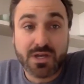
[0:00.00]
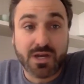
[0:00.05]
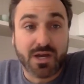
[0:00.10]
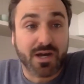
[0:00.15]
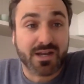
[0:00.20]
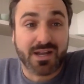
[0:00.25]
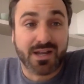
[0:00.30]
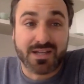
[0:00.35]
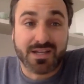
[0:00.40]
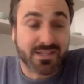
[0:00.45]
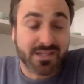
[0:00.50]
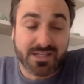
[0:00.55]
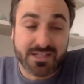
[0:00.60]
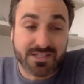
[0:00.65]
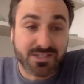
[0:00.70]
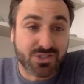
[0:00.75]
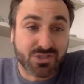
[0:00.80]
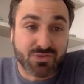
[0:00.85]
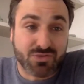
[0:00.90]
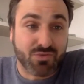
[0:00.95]
And I think
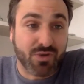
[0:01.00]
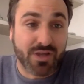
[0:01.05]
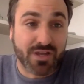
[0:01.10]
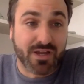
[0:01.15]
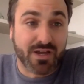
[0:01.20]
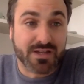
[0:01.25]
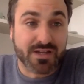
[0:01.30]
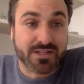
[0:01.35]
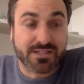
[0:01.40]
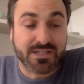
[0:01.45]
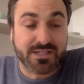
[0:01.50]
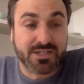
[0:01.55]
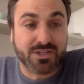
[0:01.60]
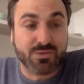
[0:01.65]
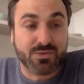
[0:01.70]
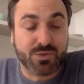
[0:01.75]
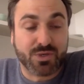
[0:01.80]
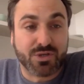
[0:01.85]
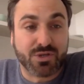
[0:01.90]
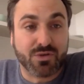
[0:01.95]
it's a great idea. You know,
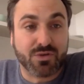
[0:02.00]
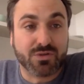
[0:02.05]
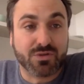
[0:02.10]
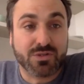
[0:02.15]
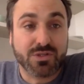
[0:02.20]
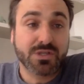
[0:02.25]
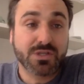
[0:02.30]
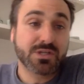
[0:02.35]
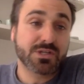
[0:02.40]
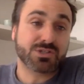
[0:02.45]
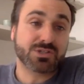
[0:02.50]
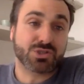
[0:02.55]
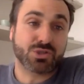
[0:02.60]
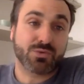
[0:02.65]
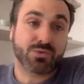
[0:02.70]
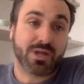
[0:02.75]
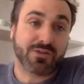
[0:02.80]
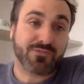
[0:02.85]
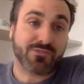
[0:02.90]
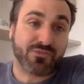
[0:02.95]
we can all do,
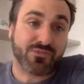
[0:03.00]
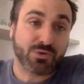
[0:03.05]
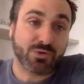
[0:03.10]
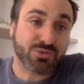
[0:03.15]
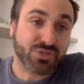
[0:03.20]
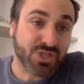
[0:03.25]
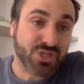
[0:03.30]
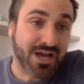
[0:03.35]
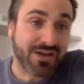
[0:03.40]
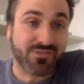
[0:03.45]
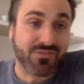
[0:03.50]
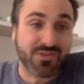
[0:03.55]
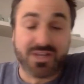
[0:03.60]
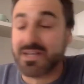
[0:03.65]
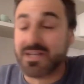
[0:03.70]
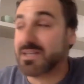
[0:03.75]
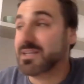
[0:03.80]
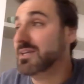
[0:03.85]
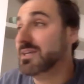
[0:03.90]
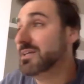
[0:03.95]
like, throw
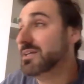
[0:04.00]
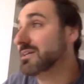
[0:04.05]
javelin,